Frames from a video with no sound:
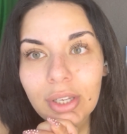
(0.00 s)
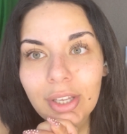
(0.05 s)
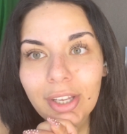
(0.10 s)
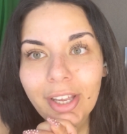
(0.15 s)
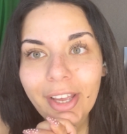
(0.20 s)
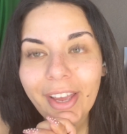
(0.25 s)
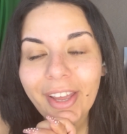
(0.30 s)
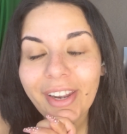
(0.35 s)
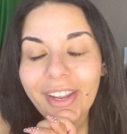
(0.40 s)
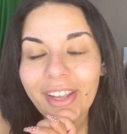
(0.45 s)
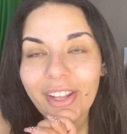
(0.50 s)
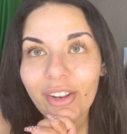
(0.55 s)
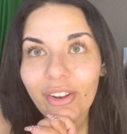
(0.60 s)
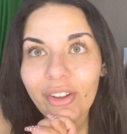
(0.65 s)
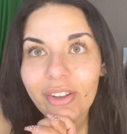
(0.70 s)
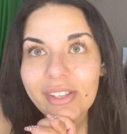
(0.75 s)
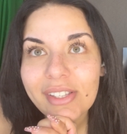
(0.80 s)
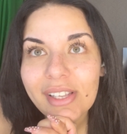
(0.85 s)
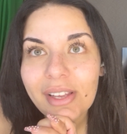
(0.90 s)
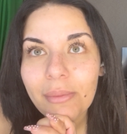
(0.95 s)
And he
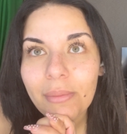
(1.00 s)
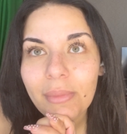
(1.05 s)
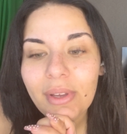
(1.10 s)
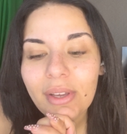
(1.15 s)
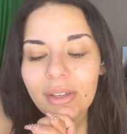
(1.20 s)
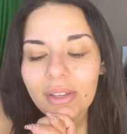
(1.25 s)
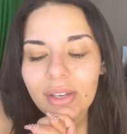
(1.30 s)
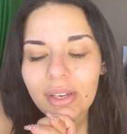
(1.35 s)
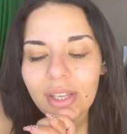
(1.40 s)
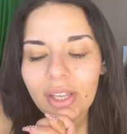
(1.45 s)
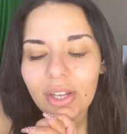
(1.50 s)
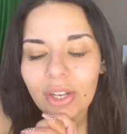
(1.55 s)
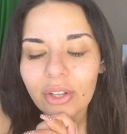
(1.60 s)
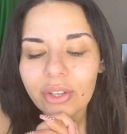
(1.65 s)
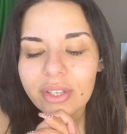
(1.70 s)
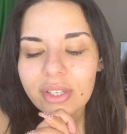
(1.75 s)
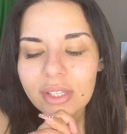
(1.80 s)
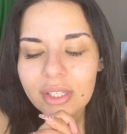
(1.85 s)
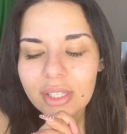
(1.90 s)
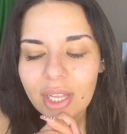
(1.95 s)
looks at me and he
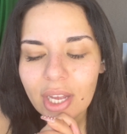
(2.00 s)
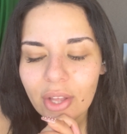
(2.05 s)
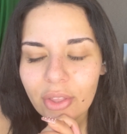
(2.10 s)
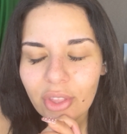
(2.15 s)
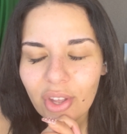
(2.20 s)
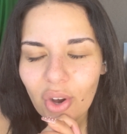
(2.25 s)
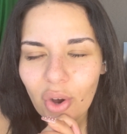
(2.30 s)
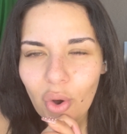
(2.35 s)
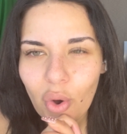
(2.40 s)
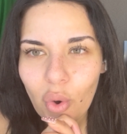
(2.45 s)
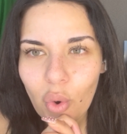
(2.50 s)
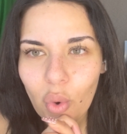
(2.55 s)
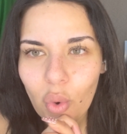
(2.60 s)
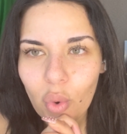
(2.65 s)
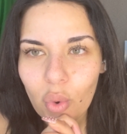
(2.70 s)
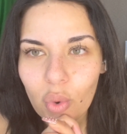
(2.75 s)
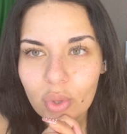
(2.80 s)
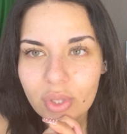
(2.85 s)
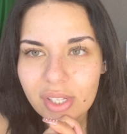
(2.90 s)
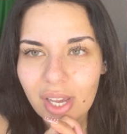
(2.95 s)
looks down the
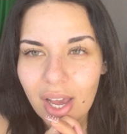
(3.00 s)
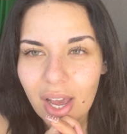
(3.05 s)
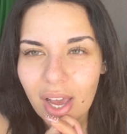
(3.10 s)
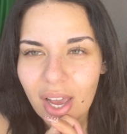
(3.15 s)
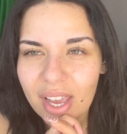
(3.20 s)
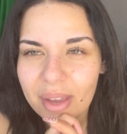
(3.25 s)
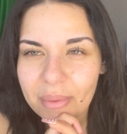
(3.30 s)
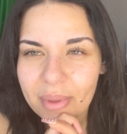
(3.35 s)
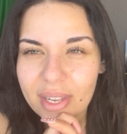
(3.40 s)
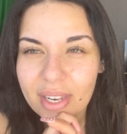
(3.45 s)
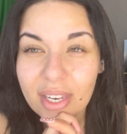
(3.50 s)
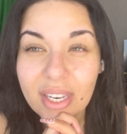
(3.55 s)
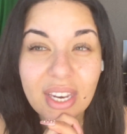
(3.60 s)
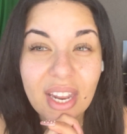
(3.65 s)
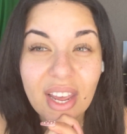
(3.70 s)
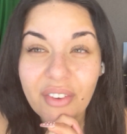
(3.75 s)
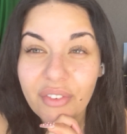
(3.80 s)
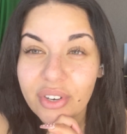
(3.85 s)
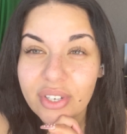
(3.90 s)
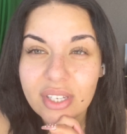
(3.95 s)
whole time and
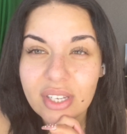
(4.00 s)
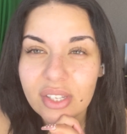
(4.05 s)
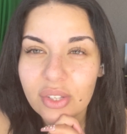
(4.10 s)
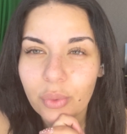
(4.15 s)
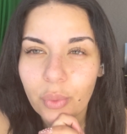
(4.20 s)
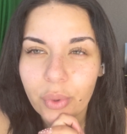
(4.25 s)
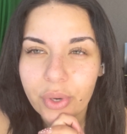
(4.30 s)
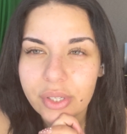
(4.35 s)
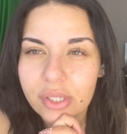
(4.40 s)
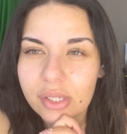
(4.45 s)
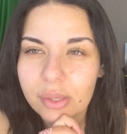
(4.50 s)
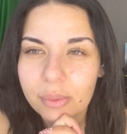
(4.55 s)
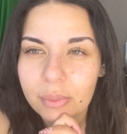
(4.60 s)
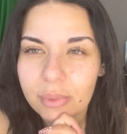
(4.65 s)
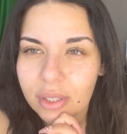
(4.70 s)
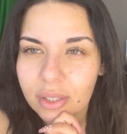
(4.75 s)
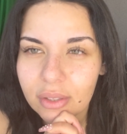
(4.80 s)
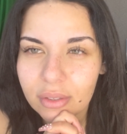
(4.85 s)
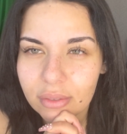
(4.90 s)
never says a word to me.